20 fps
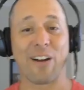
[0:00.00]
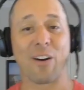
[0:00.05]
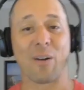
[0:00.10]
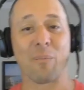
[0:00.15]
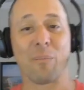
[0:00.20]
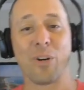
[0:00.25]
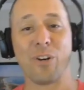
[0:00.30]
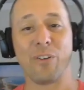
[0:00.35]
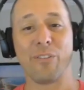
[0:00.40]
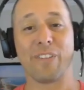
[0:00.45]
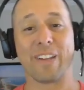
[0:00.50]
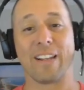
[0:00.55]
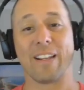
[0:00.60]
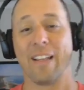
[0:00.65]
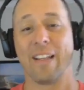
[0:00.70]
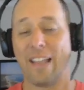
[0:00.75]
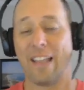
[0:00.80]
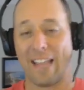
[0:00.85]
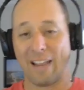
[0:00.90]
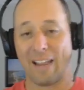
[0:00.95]
hour movie,
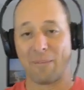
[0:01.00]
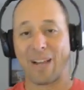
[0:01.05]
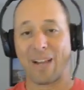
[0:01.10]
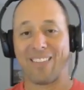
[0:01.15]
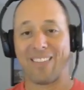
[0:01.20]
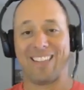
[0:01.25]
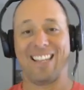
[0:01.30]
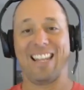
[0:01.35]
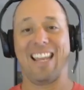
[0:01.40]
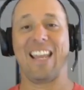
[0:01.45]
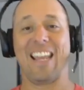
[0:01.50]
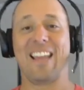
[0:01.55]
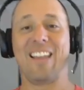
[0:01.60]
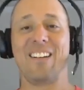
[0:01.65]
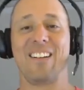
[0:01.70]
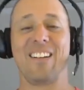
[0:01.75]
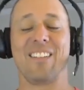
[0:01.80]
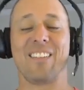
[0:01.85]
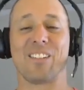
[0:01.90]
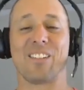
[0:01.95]
and by the
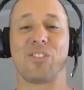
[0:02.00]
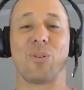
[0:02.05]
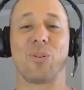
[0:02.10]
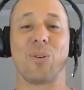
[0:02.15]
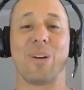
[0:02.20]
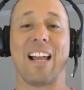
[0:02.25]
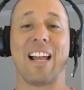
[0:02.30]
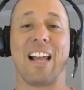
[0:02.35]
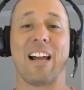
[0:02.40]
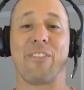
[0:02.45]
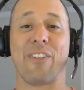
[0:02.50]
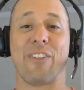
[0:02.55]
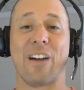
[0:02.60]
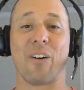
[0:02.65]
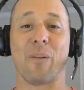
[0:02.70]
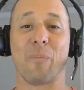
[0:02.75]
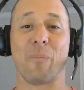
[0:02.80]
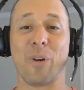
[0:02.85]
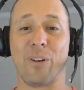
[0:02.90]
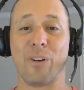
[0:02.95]
end of the 2.5
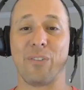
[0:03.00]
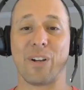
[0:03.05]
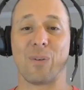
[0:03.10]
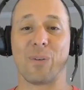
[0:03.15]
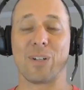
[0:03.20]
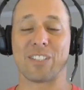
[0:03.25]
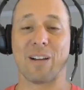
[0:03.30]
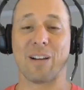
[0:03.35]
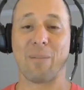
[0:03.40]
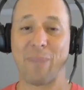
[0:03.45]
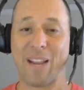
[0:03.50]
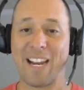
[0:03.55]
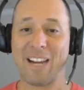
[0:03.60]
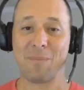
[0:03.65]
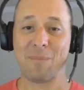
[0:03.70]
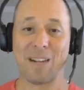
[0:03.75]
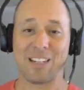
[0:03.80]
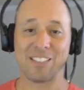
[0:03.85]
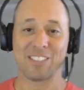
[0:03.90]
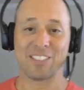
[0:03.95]
hour movie, which I
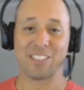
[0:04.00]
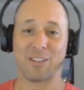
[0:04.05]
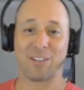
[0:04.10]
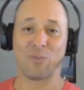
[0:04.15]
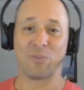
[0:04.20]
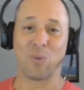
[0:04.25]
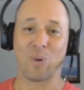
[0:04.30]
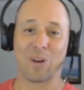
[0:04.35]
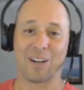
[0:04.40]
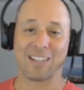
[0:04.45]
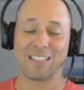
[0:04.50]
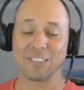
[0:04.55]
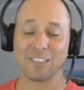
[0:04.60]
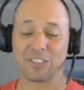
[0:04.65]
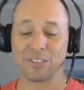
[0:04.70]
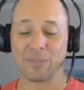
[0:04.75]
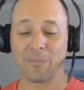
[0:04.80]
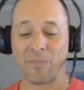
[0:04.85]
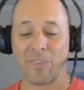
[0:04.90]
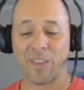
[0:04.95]
made myself
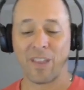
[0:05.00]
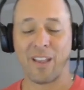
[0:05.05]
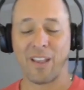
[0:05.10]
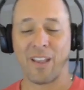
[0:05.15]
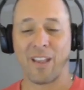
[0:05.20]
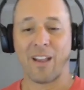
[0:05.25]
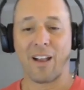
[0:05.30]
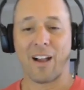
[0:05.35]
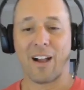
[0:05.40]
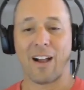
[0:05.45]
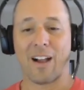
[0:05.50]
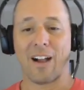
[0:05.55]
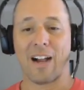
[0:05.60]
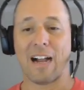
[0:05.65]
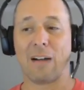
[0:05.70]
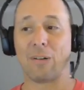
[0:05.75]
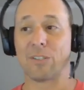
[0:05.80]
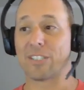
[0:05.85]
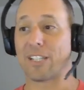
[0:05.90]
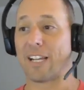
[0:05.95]
watch,
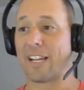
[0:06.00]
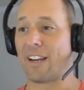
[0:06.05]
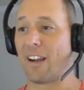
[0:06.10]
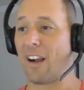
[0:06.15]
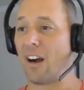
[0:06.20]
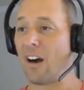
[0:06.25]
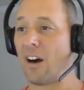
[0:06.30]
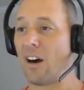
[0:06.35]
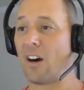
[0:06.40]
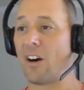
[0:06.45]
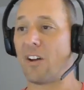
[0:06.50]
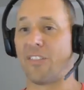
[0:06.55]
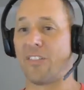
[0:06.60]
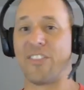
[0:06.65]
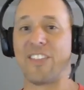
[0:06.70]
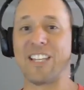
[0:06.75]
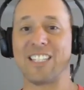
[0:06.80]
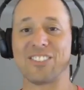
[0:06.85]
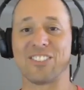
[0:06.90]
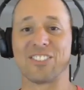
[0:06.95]
I was like, oh,
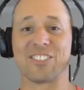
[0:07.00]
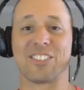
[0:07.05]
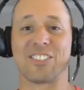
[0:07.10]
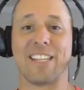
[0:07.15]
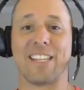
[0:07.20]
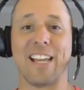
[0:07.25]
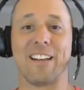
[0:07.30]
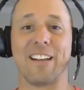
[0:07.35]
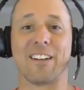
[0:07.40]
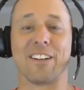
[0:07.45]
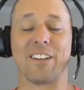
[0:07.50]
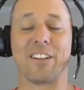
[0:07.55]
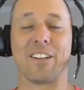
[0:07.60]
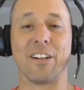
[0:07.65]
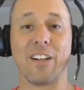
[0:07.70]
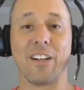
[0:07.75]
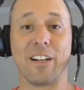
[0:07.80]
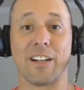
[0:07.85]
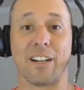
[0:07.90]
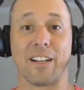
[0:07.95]
this is getting
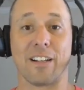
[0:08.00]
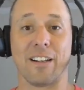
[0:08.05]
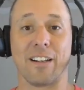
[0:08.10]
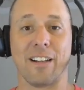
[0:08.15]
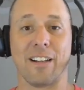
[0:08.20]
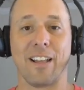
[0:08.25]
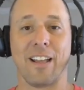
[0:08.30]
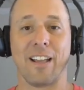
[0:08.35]
good.